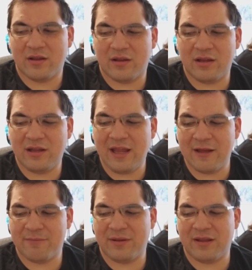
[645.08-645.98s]
he
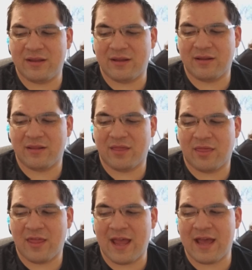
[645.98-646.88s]
can't be
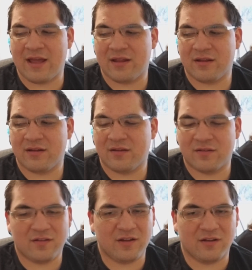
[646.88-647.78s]
that
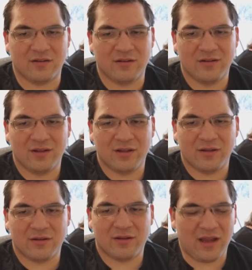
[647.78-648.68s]
conceited,
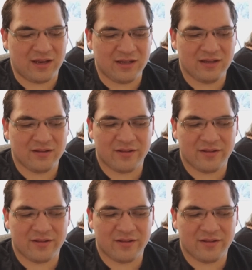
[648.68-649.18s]
can he?